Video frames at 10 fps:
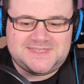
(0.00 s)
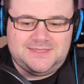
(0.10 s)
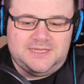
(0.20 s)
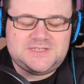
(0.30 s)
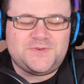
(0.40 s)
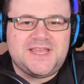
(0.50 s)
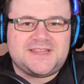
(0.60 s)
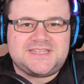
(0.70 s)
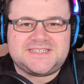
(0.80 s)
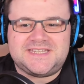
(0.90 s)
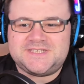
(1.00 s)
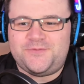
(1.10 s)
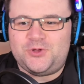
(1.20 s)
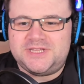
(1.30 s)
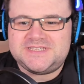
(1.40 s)
It's funny how these things
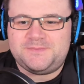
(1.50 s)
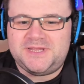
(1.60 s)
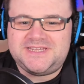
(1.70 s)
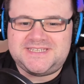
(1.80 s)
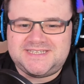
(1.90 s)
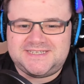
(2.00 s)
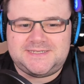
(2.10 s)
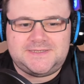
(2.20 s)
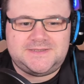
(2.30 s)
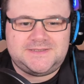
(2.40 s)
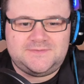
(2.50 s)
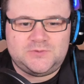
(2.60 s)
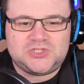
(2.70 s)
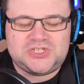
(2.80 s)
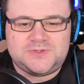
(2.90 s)
fall into place,
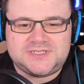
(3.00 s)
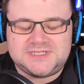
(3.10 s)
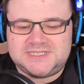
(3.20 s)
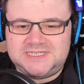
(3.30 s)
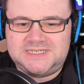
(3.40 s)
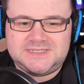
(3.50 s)
fortuitously.